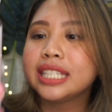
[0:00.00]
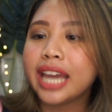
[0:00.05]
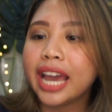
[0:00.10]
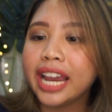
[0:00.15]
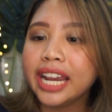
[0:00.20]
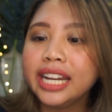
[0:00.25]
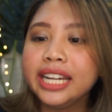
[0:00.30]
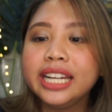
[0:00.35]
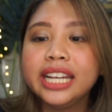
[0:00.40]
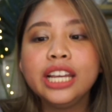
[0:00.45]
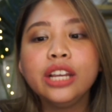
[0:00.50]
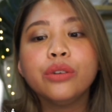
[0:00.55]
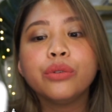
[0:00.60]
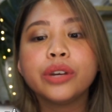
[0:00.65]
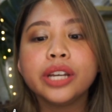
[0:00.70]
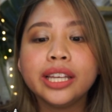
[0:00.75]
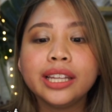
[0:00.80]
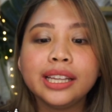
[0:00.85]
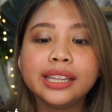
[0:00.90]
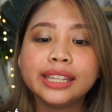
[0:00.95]
Tiny
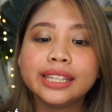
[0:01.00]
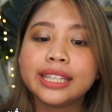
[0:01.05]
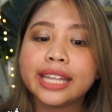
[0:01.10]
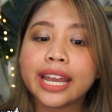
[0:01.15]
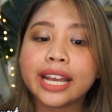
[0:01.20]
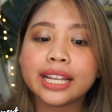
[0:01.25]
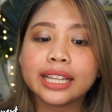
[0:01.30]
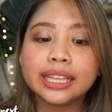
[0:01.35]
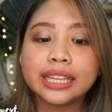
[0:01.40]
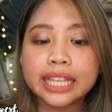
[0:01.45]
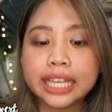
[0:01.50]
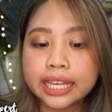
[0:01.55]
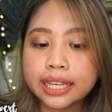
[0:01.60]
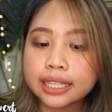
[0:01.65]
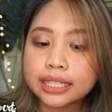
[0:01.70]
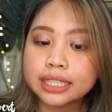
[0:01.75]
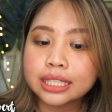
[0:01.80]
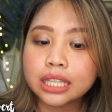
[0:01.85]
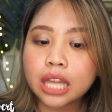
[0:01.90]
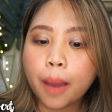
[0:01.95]
Real
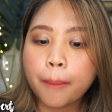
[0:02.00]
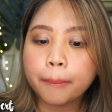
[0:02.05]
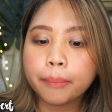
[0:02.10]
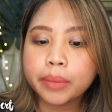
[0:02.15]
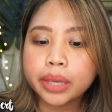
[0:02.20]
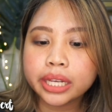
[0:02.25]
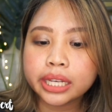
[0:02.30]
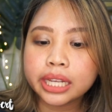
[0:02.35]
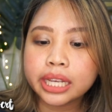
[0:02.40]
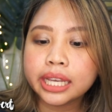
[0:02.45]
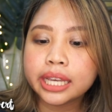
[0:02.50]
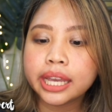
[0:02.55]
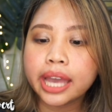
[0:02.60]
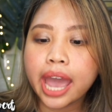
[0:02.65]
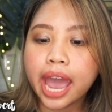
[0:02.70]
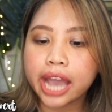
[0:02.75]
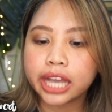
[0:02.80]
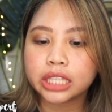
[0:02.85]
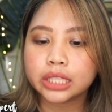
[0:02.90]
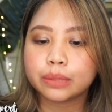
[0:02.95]
Techniques Mini
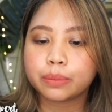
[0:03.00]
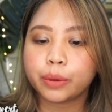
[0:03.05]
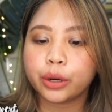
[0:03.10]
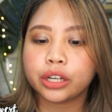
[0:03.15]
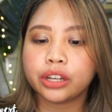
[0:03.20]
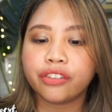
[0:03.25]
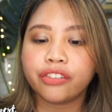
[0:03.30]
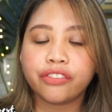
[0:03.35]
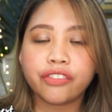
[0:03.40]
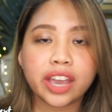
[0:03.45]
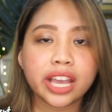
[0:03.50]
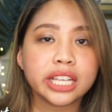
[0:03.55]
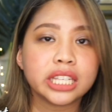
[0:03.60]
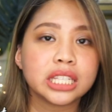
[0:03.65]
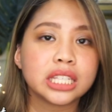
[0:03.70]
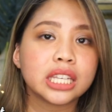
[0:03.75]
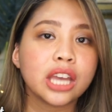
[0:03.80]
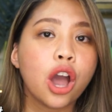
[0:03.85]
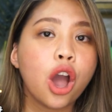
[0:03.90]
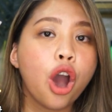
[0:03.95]
Expert
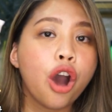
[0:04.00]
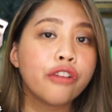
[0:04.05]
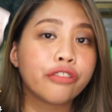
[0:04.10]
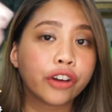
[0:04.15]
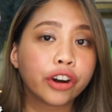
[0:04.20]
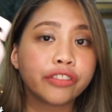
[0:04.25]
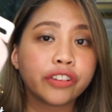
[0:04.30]
Face for